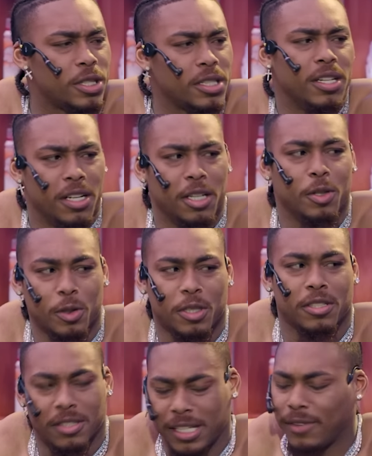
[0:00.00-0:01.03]
It was a, it
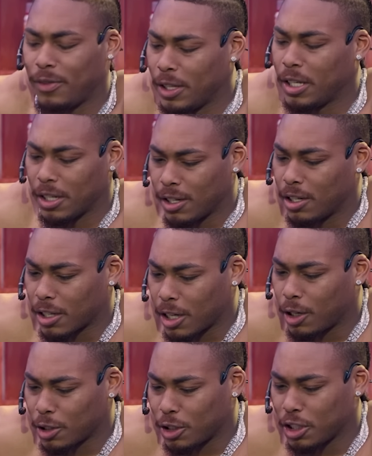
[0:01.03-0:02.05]
was a definitely a,
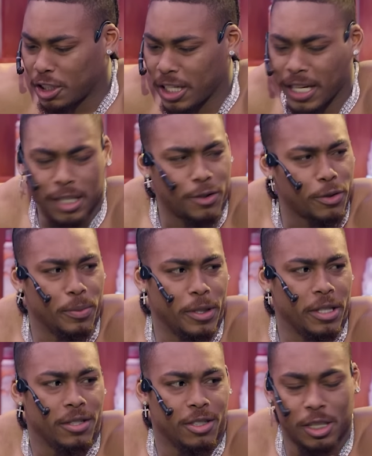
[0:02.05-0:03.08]
a culture change for
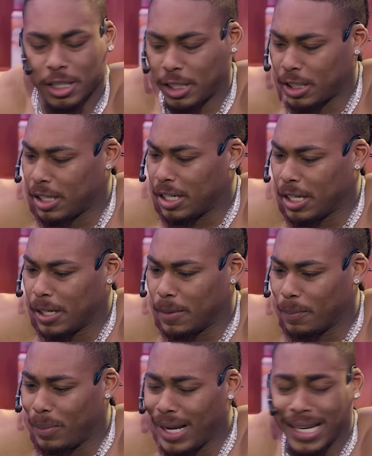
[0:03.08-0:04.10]
me. Yeah. Just
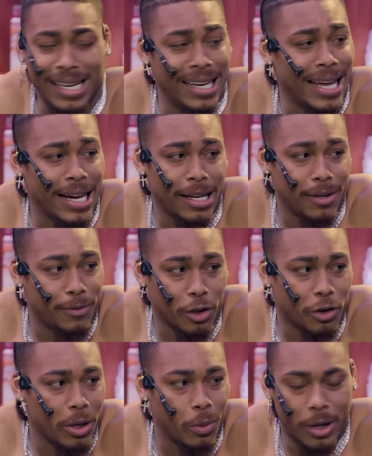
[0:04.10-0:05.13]
um, being in
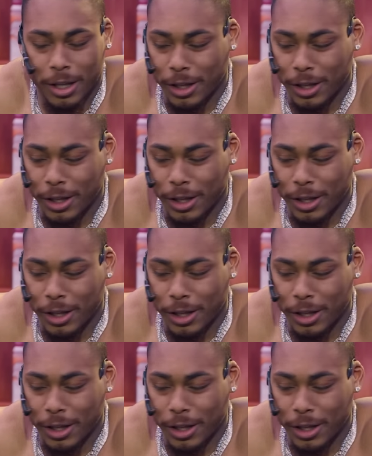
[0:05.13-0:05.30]
negative degree